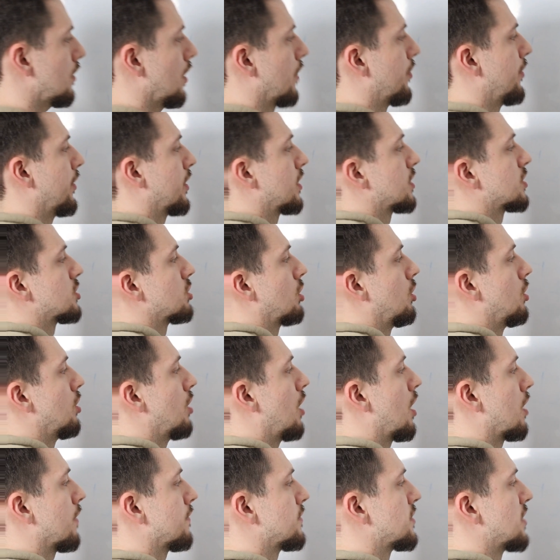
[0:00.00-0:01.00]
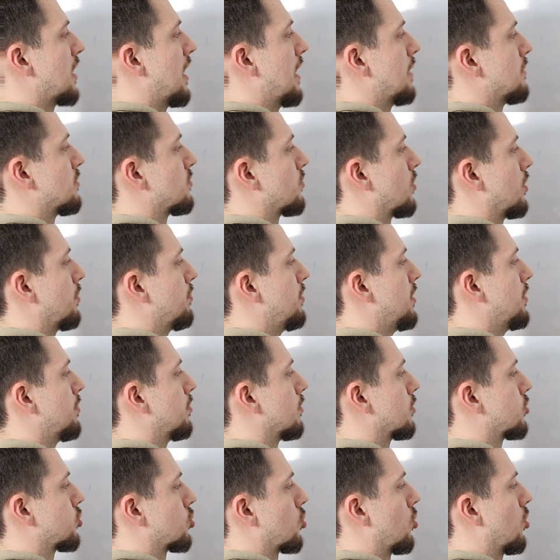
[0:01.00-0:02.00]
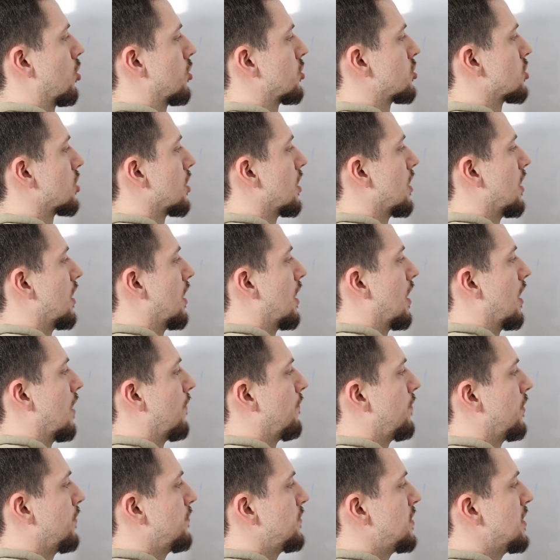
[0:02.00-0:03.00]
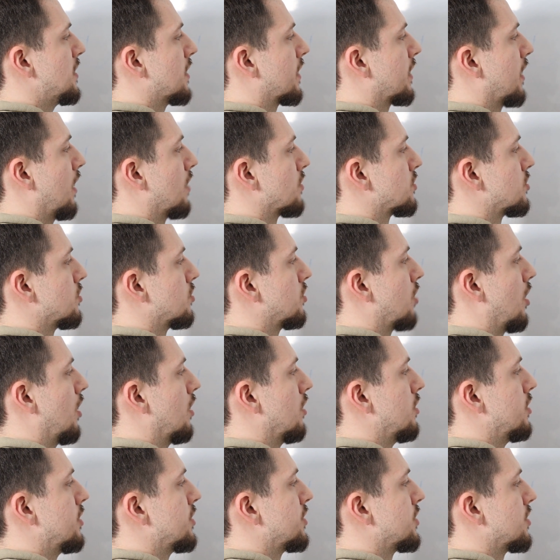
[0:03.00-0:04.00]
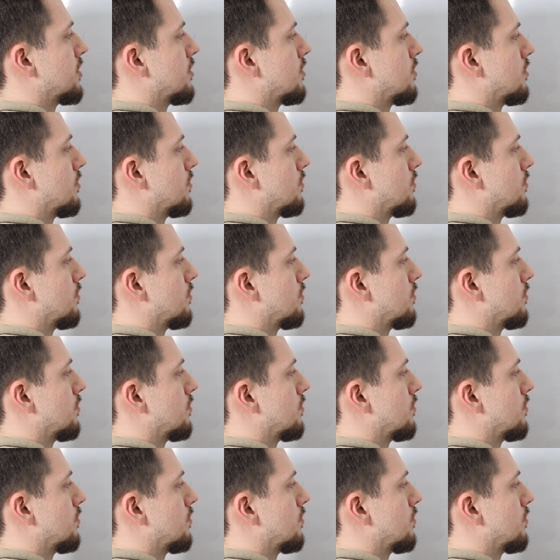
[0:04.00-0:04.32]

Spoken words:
There's a lot of times where people charge $15,000